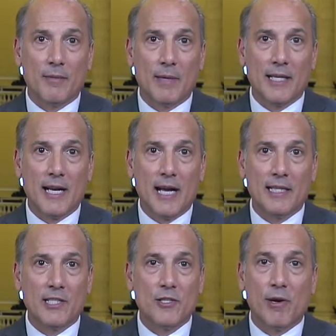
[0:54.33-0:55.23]
my
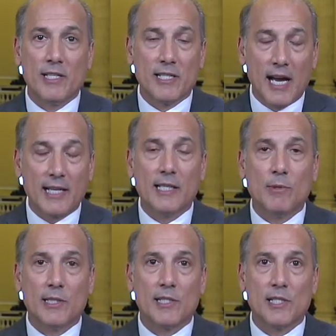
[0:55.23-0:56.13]
colleagues know exactly
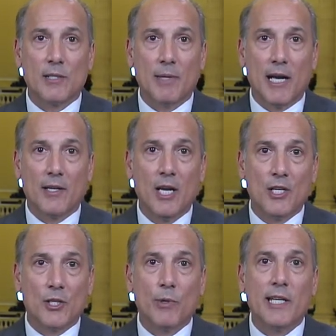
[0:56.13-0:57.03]
what this is about
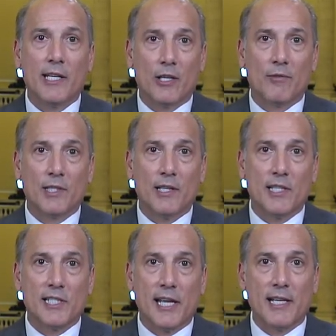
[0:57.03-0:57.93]
so we can get over to
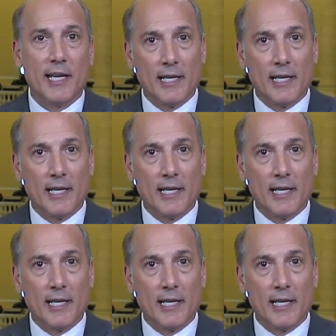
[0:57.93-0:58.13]
the Senate,